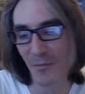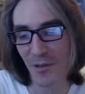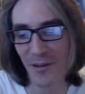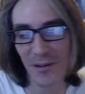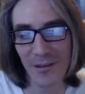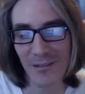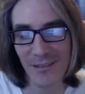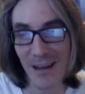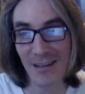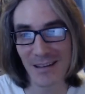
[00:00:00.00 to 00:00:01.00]
Like, I'm
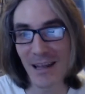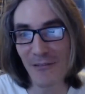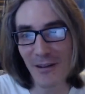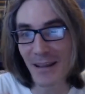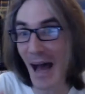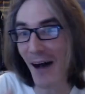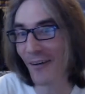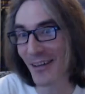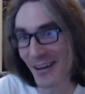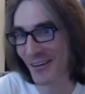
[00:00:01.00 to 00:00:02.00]
still, even
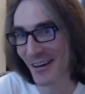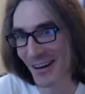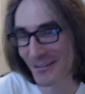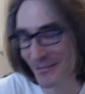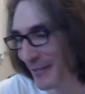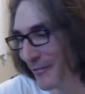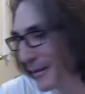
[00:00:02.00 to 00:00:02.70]
now, like, right?